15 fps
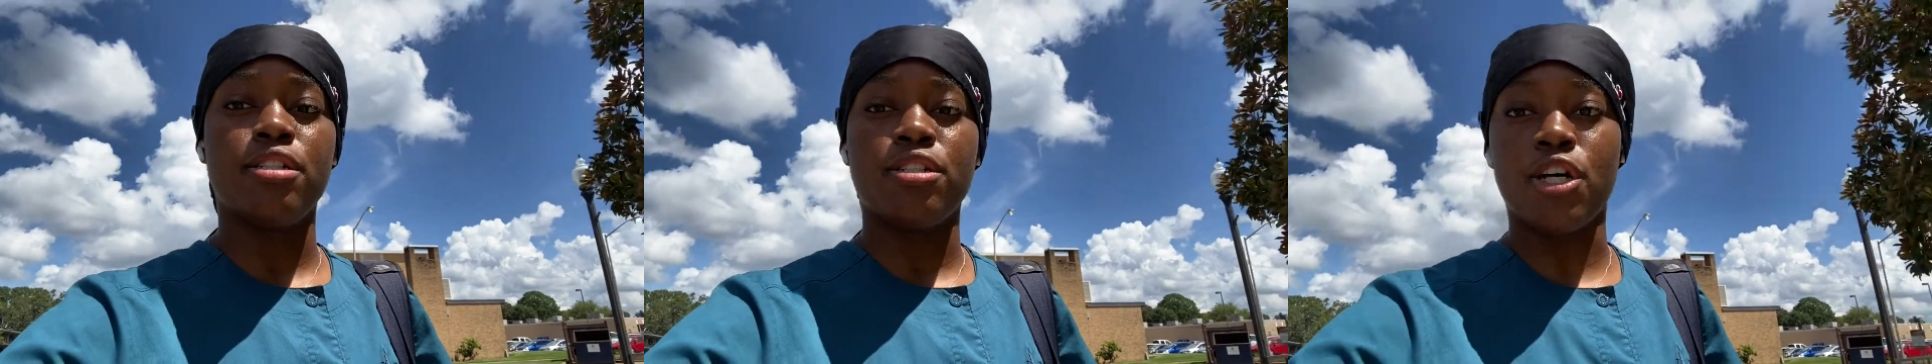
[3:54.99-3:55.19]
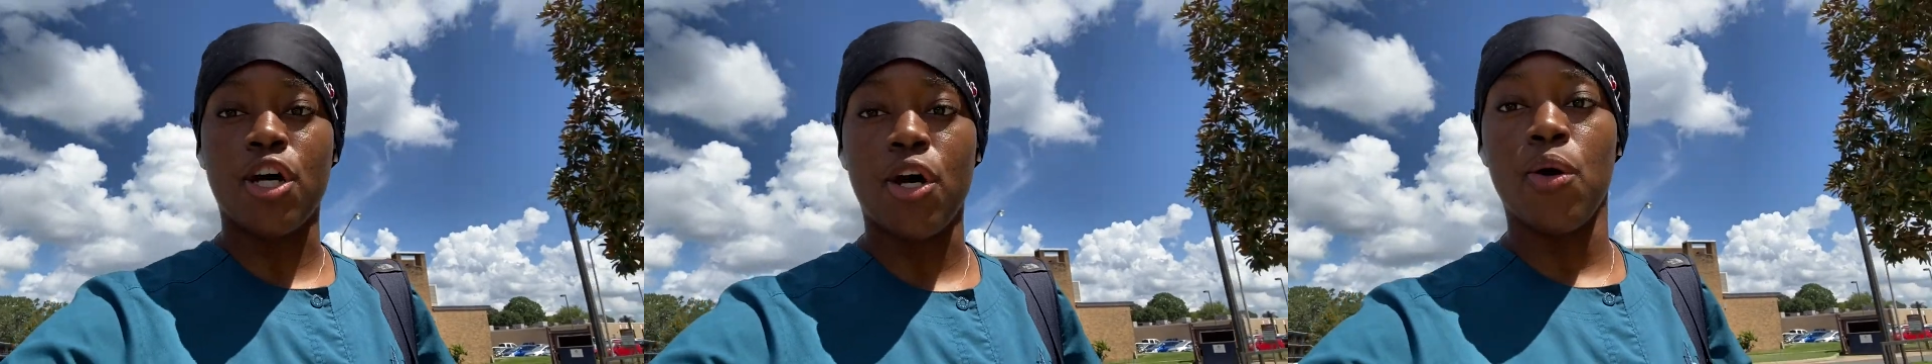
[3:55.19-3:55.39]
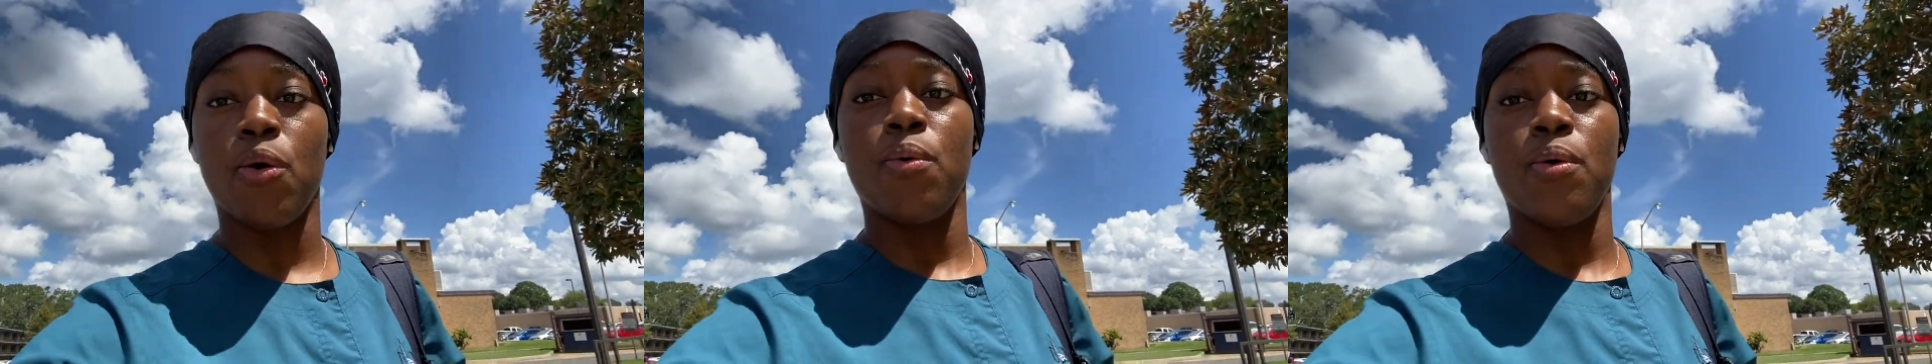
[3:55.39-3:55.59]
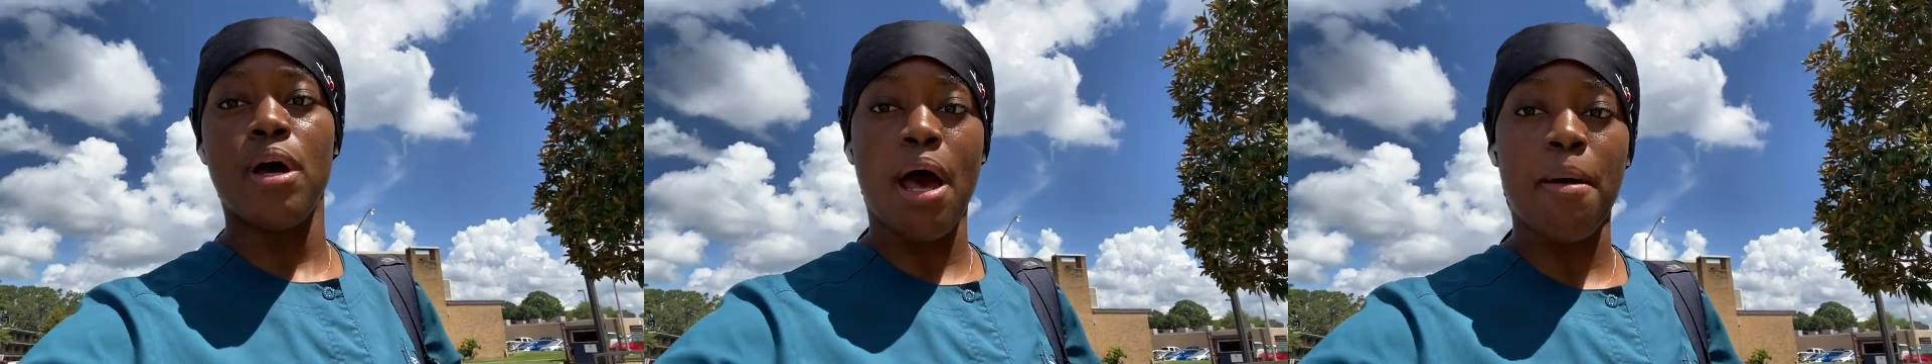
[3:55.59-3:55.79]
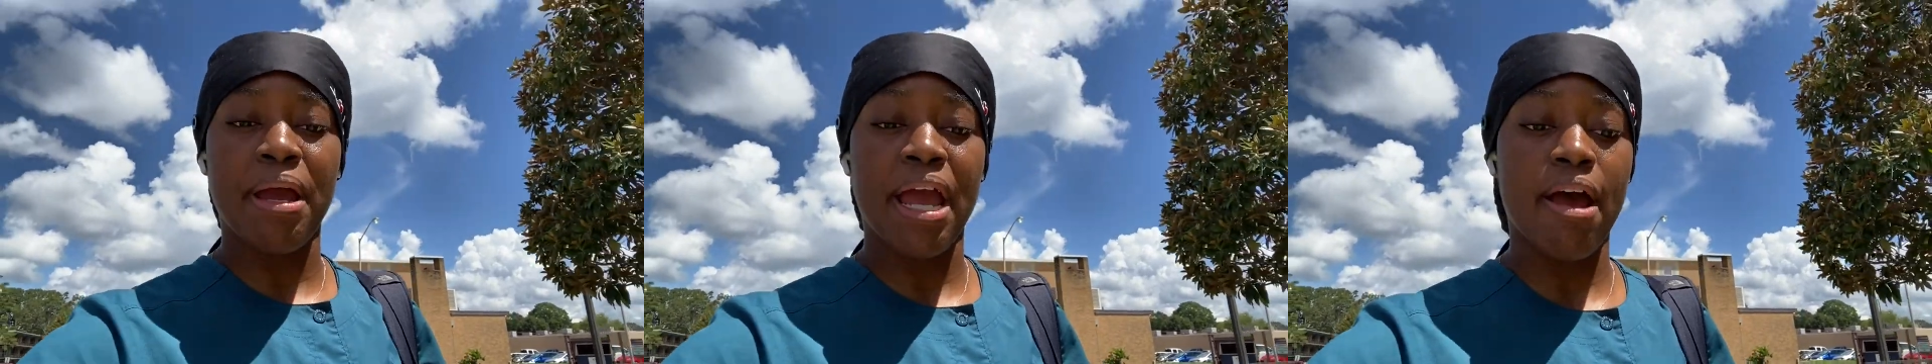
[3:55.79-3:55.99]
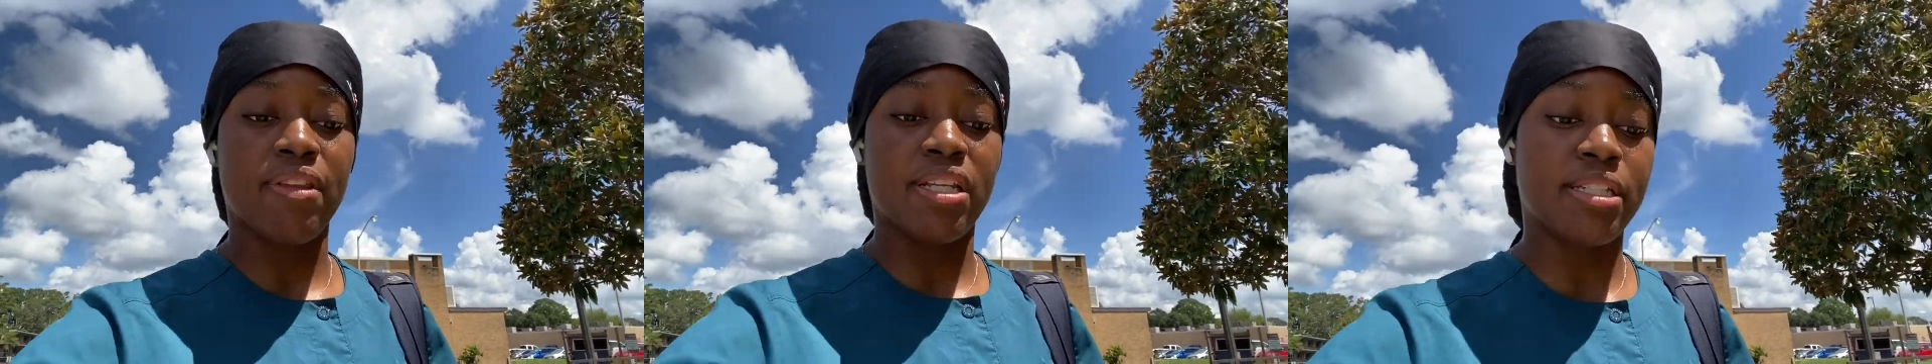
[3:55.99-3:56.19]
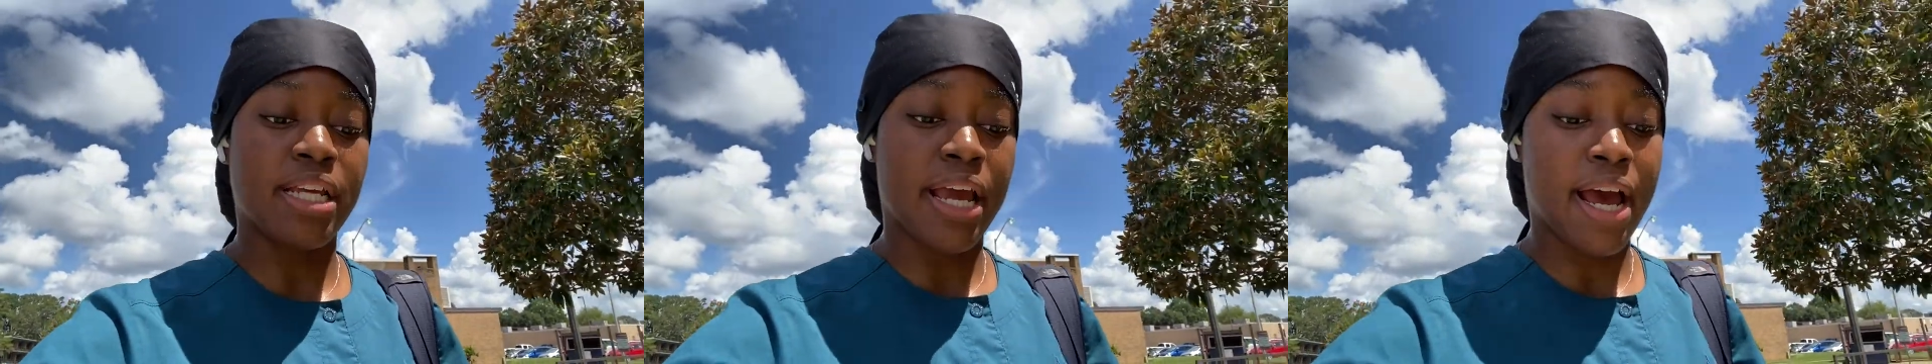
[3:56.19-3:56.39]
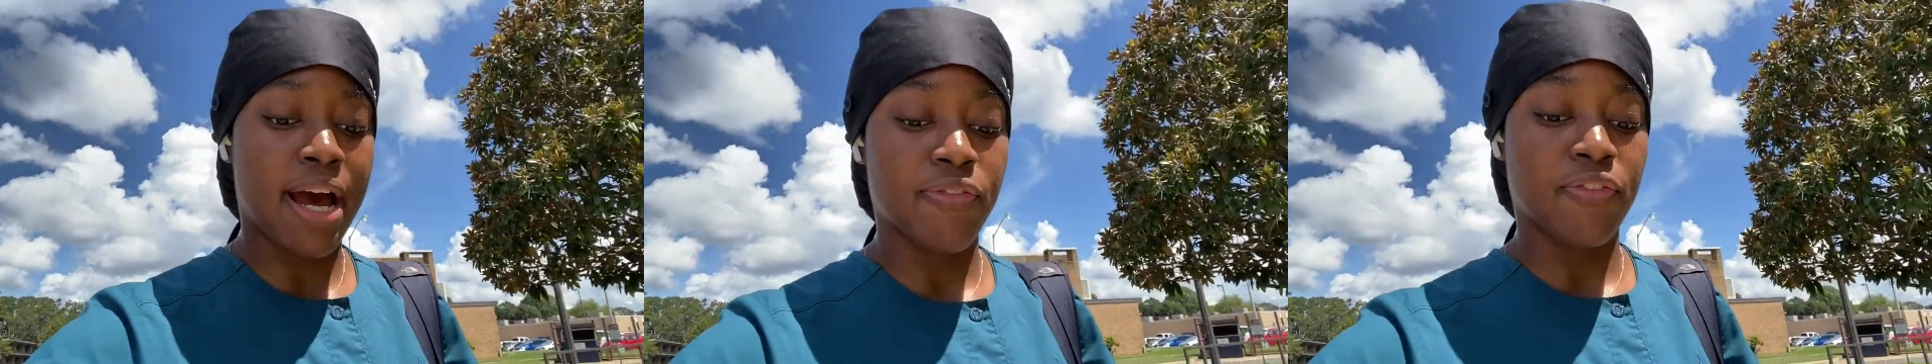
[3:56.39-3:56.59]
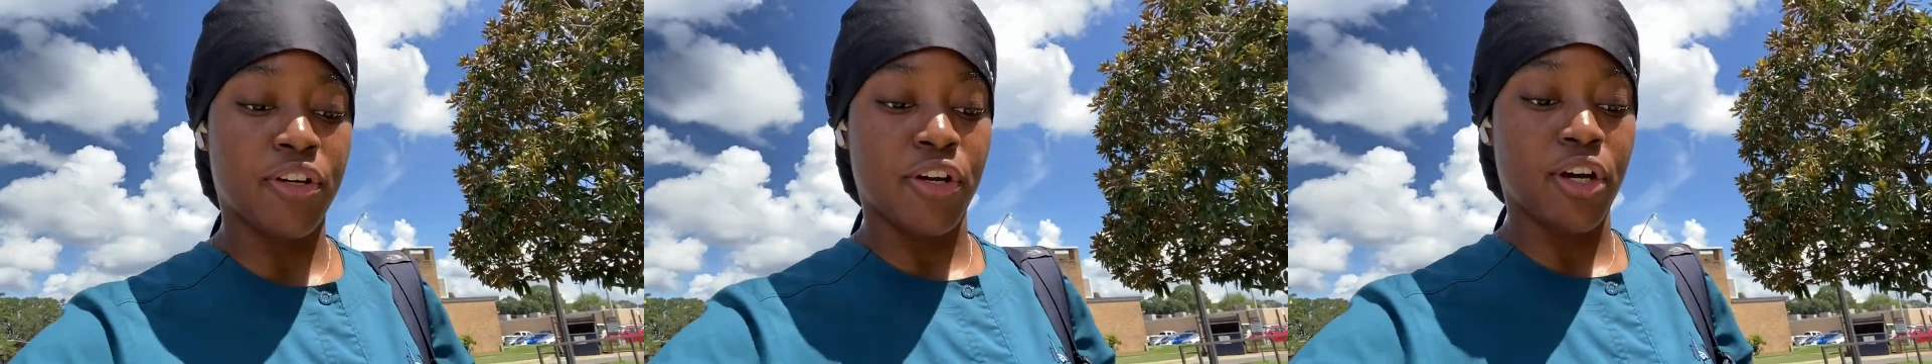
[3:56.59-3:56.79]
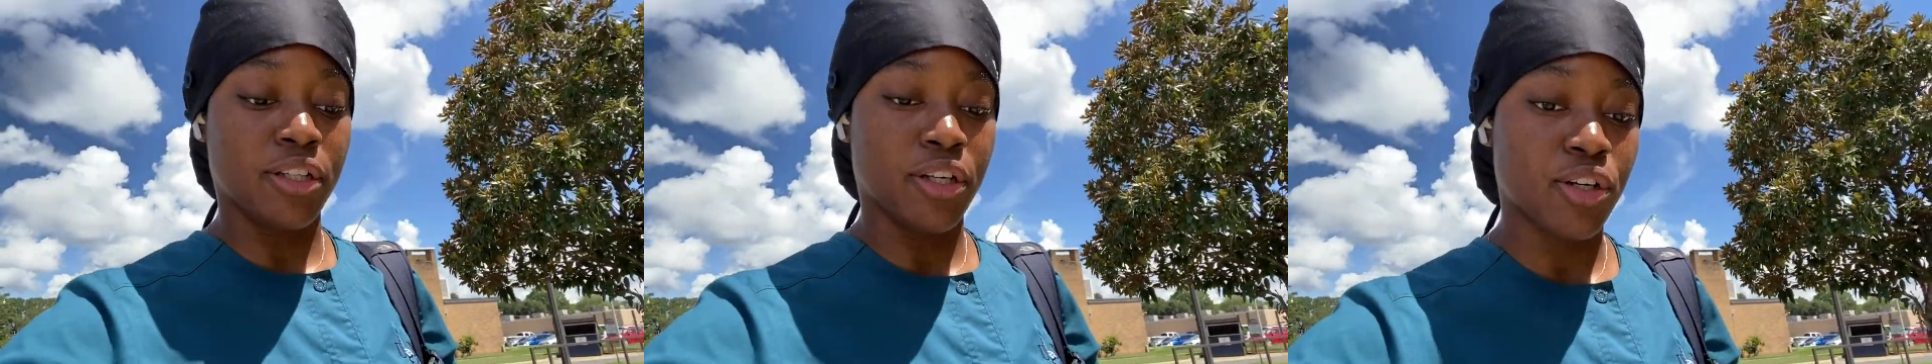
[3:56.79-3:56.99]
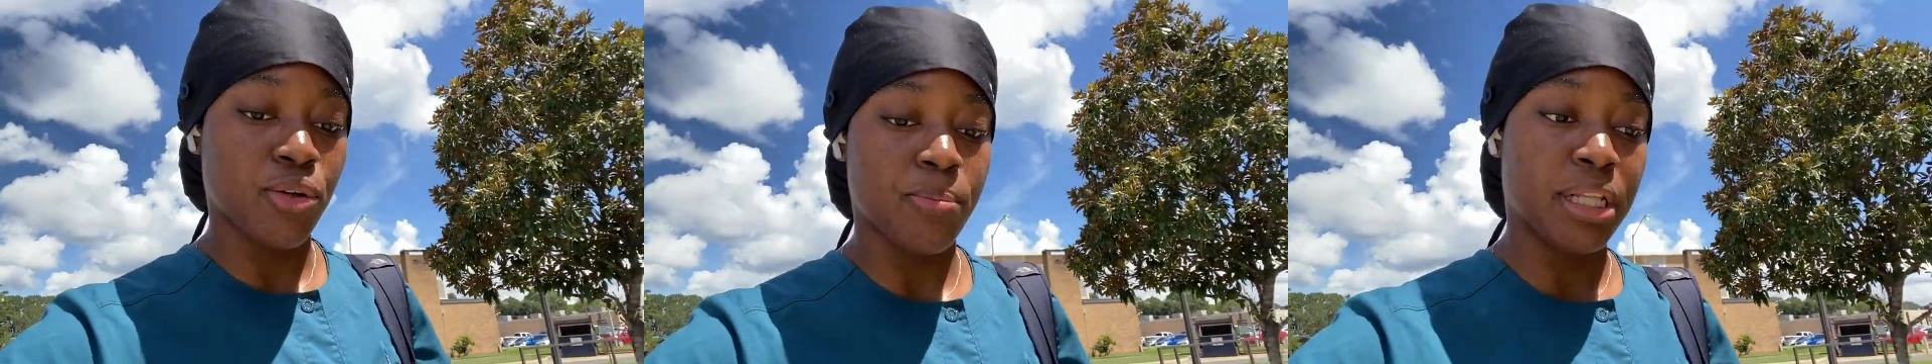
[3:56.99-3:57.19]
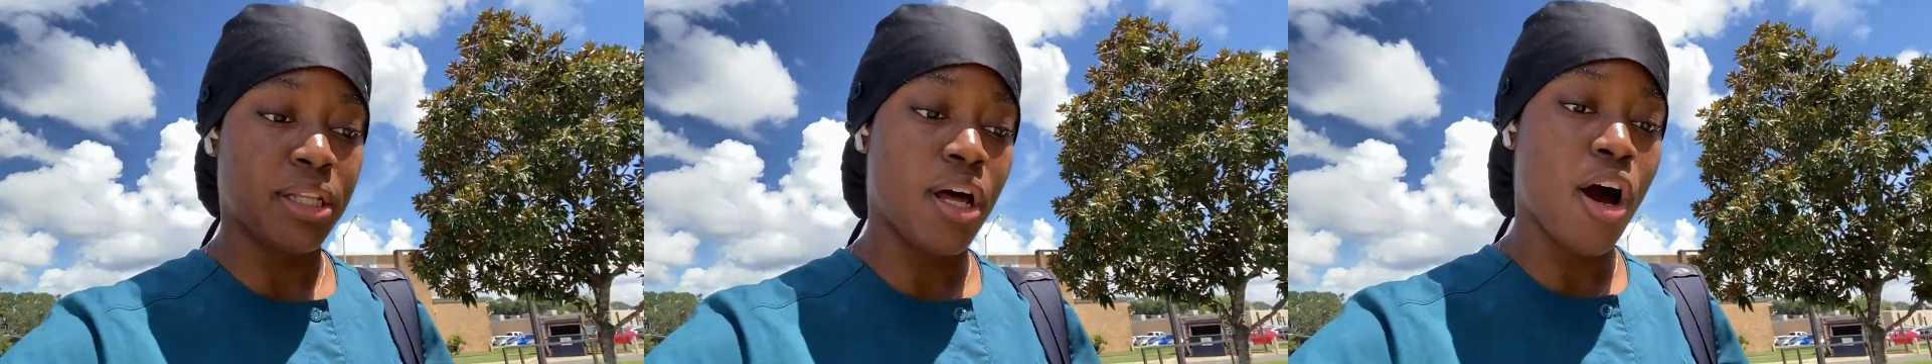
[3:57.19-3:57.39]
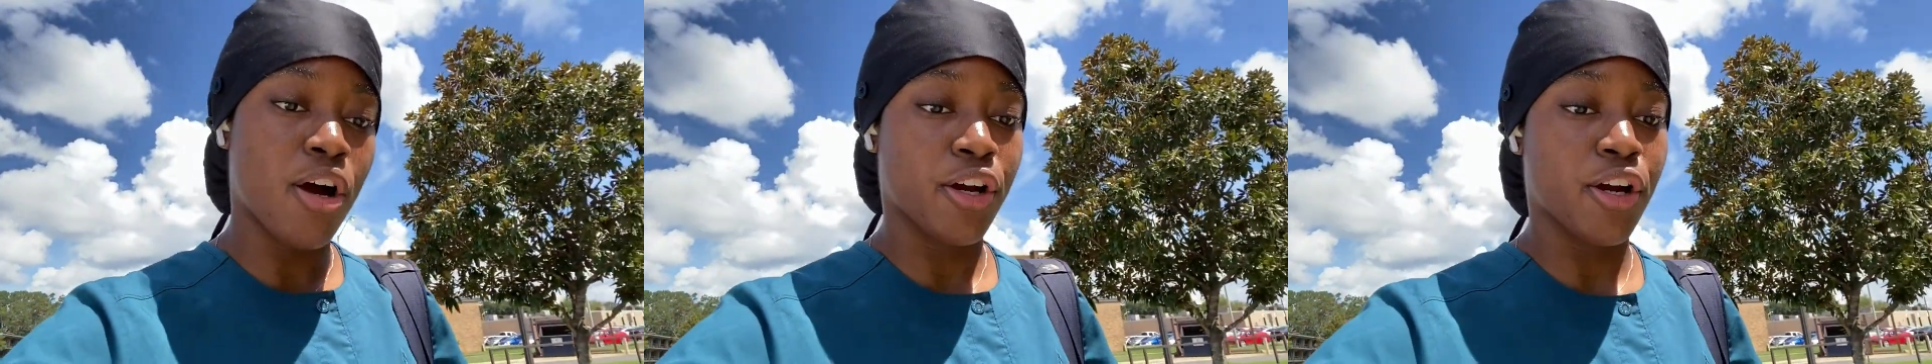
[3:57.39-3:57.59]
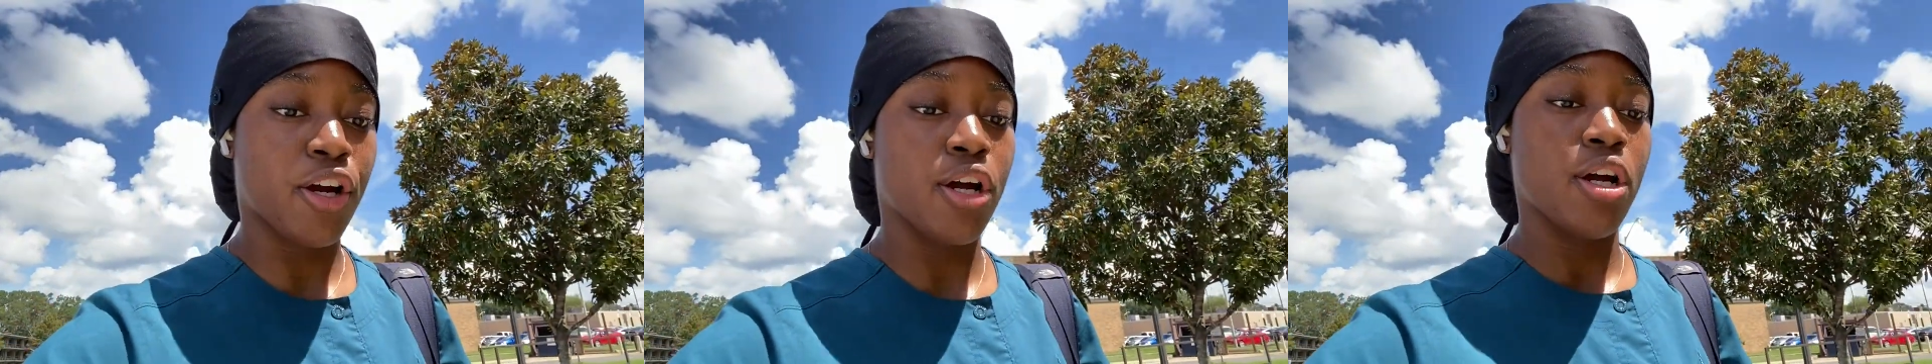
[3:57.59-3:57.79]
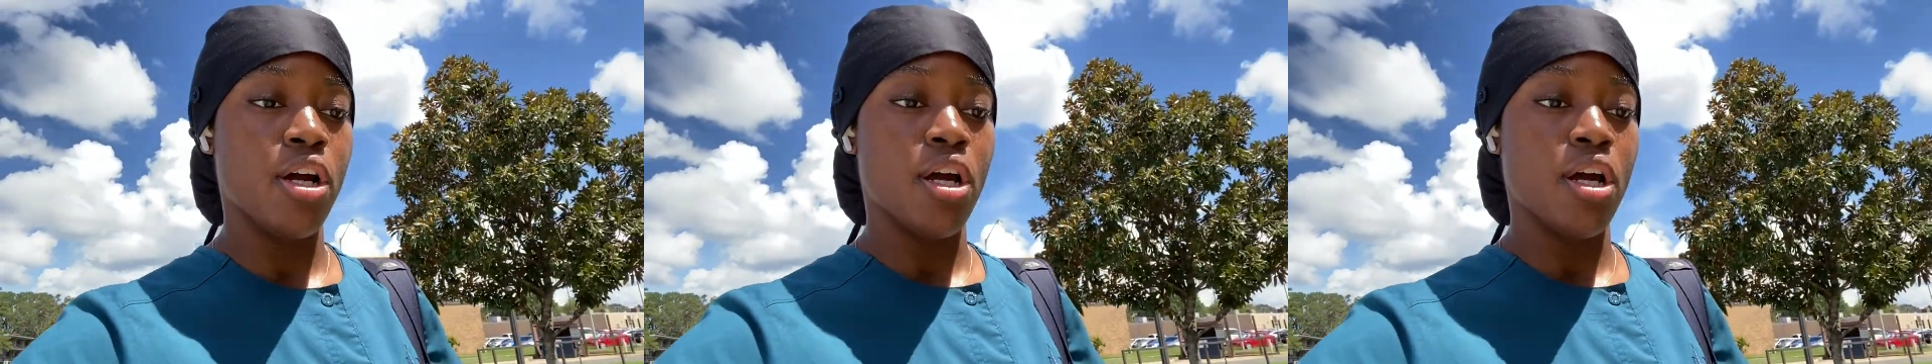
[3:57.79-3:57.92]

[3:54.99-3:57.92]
so I may have to stay after a little bit longer,